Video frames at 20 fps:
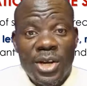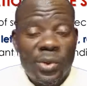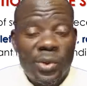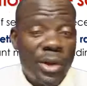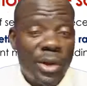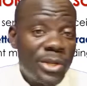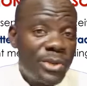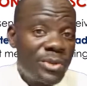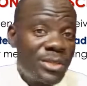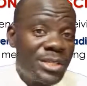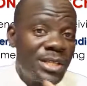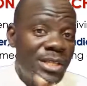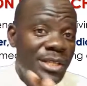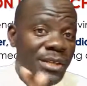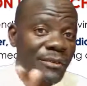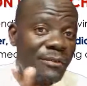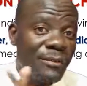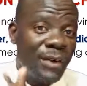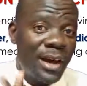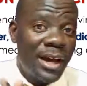when you see
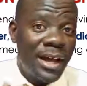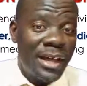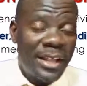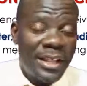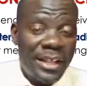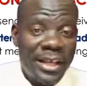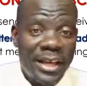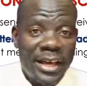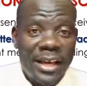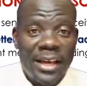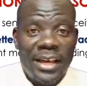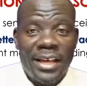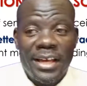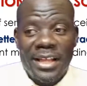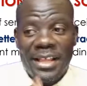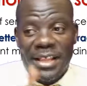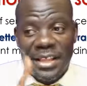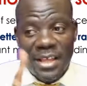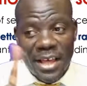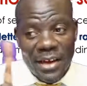the fire there,
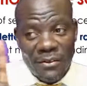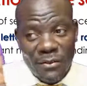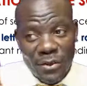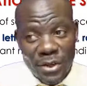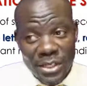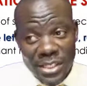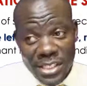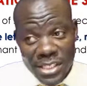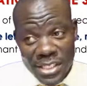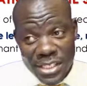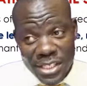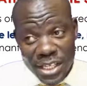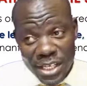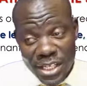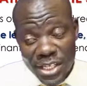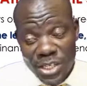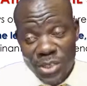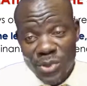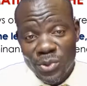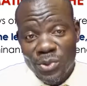therefore it is
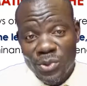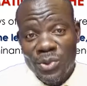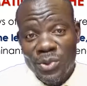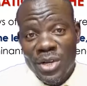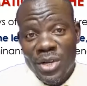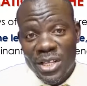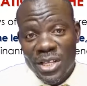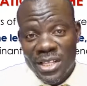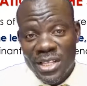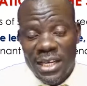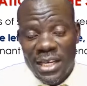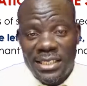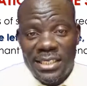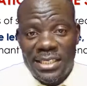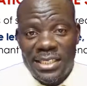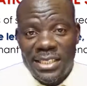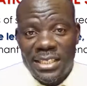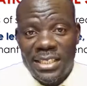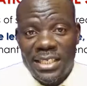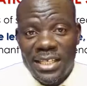telling you that